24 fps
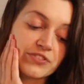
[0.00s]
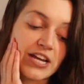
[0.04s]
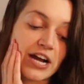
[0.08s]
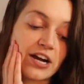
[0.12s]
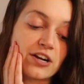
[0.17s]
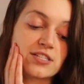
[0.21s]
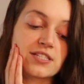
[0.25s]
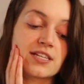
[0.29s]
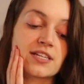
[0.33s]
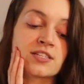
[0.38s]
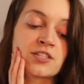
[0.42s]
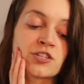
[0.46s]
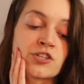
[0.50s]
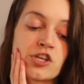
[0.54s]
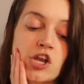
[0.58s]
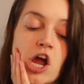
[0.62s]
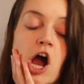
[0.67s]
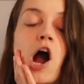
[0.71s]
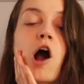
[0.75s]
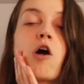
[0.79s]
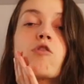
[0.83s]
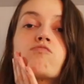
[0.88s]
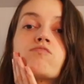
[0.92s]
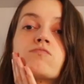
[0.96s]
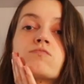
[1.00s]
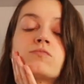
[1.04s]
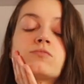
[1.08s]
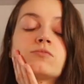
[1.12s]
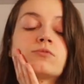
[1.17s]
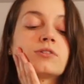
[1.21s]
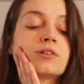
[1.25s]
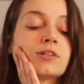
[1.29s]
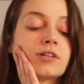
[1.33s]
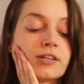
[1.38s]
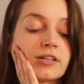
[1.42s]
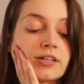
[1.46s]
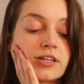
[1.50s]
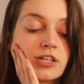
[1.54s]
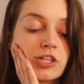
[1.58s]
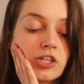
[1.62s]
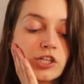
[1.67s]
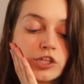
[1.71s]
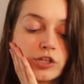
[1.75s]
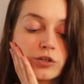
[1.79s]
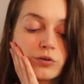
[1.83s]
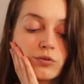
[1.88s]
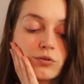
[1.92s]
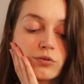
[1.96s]
Tara says, no.
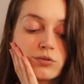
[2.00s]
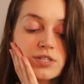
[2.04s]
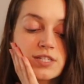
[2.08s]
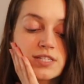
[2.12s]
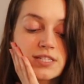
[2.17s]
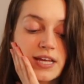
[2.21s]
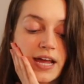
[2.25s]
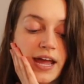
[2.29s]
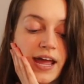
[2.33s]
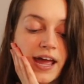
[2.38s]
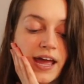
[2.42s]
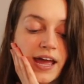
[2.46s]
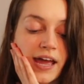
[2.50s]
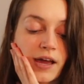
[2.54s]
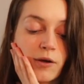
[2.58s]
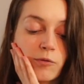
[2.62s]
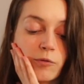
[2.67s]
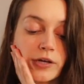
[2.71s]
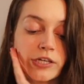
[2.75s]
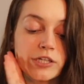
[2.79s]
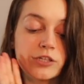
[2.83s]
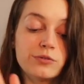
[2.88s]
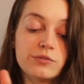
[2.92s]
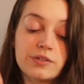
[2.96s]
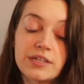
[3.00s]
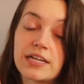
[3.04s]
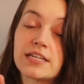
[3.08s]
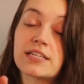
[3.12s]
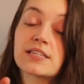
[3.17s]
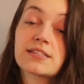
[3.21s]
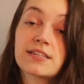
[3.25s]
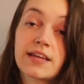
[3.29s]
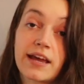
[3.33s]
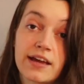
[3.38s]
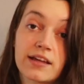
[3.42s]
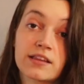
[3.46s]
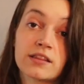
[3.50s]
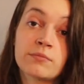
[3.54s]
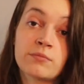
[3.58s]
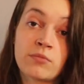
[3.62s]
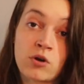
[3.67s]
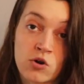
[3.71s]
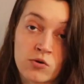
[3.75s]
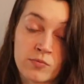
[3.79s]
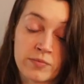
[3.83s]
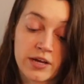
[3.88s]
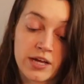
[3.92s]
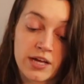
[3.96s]
You say what you need to say in the
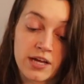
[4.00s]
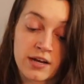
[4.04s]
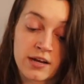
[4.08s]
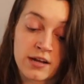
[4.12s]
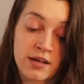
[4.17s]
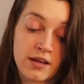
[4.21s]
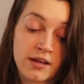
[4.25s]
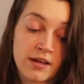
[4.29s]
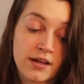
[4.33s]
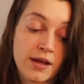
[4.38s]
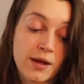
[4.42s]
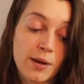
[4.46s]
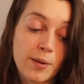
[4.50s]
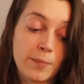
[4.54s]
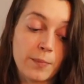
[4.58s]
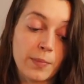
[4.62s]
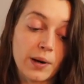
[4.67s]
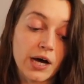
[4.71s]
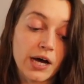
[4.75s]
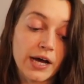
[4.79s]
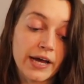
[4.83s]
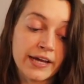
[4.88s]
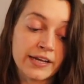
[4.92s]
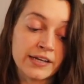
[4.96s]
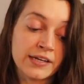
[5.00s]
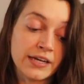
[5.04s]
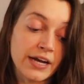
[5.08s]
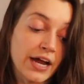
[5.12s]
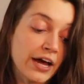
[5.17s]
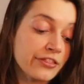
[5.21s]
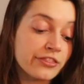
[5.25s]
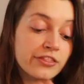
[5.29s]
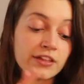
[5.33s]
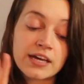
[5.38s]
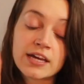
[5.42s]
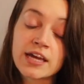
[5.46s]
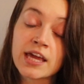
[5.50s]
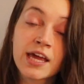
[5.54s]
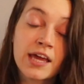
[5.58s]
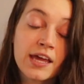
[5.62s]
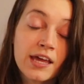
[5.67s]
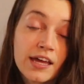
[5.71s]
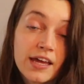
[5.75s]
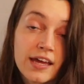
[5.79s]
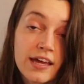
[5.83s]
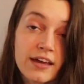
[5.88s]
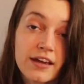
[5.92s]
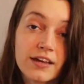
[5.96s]
moment, but nothing
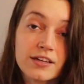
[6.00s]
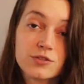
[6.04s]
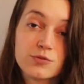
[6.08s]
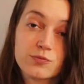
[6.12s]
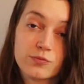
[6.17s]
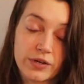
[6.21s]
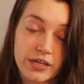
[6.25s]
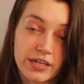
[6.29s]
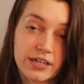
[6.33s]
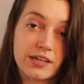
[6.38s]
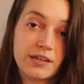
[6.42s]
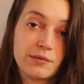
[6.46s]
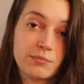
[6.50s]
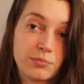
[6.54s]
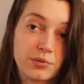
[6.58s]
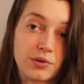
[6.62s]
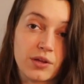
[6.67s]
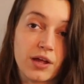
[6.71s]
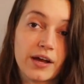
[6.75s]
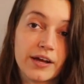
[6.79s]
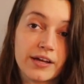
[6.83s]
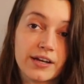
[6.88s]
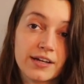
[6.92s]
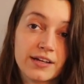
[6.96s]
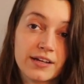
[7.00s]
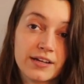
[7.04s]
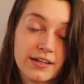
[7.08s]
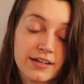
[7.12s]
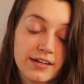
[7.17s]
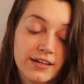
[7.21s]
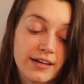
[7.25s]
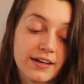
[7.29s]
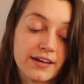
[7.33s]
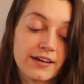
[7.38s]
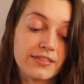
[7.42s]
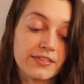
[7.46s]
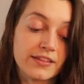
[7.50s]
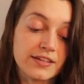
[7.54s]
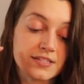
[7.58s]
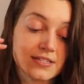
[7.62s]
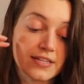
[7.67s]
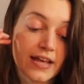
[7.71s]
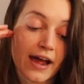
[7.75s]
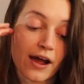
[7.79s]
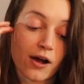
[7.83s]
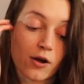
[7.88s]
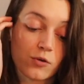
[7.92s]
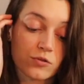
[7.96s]
is written in blood in
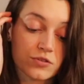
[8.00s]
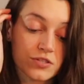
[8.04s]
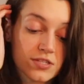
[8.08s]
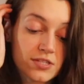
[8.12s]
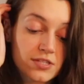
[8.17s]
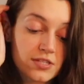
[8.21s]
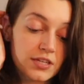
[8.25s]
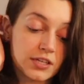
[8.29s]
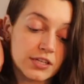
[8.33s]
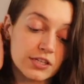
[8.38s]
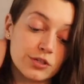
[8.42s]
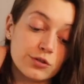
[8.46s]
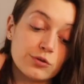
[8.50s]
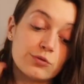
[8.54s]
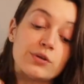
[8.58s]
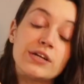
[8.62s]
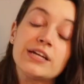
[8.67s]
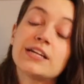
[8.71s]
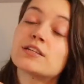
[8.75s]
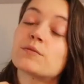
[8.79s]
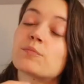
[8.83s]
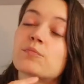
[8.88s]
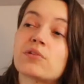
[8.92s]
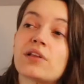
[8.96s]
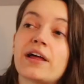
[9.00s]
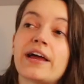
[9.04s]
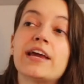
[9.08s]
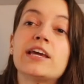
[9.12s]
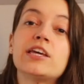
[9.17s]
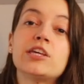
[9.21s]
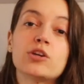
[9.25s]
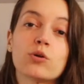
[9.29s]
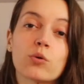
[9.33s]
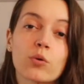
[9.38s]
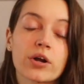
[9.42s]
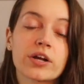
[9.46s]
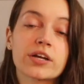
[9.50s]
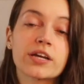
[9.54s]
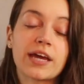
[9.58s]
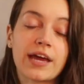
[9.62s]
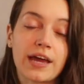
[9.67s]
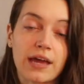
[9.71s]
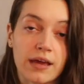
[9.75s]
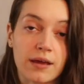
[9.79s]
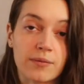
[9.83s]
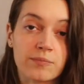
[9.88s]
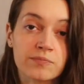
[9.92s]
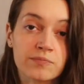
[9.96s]
this house. You need to play your
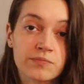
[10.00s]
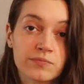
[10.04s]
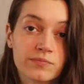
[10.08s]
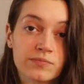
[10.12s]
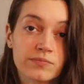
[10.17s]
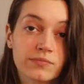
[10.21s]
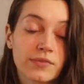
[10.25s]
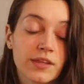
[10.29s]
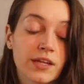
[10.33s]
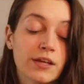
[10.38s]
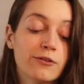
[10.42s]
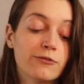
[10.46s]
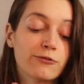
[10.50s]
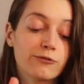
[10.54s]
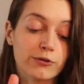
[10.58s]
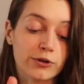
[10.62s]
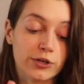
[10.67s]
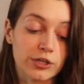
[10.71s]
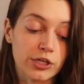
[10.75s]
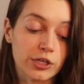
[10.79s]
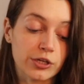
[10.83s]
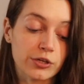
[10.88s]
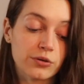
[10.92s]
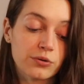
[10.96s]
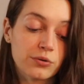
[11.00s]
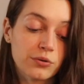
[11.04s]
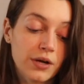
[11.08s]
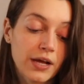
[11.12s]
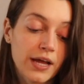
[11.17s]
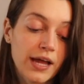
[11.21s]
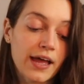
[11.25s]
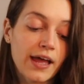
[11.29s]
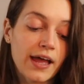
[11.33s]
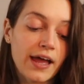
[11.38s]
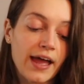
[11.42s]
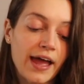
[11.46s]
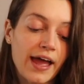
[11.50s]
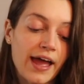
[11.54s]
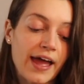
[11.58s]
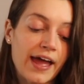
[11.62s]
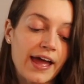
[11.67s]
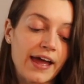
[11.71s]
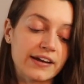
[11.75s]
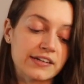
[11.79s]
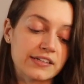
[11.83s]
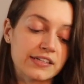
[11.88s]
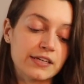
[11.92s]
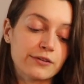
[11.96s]
game for you.
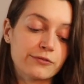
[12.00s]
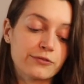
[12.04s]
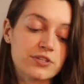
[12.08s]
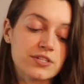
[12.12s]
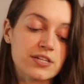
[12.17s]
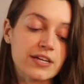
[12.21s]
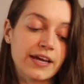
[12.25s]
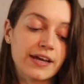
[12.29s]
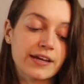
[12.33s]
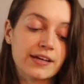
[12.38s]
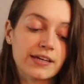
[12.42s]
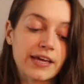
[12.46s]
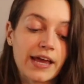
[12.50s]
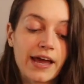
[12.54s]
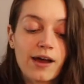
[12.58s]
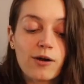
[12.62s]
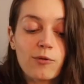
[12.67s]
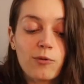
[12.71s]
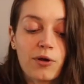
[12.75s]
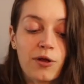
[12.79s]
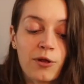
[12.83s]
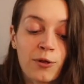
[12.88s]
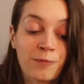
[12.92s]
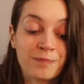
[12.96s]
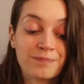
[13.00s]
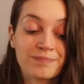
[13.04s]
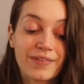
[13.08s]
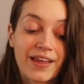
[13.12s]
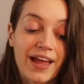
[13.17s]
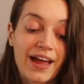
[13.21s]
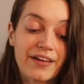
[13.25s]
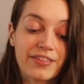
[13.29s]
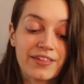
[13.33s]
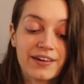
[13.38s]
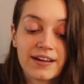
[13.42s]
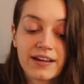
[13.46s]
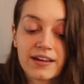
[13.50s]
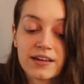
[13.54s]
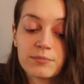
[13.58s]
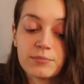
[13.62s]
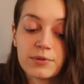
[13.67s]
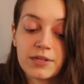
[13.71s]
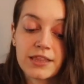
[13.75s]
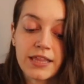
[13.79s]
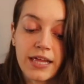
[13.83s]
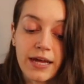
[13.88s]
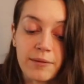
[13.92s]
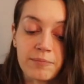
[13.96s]
And Kiefer's like, yeah, well, I think I can
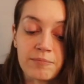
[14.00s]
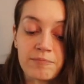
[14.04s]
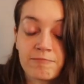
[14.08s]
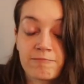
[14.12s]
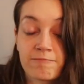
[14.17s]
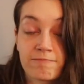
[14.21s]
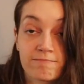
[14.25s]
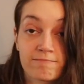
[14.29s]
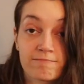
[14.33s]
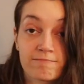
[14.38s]
beat them.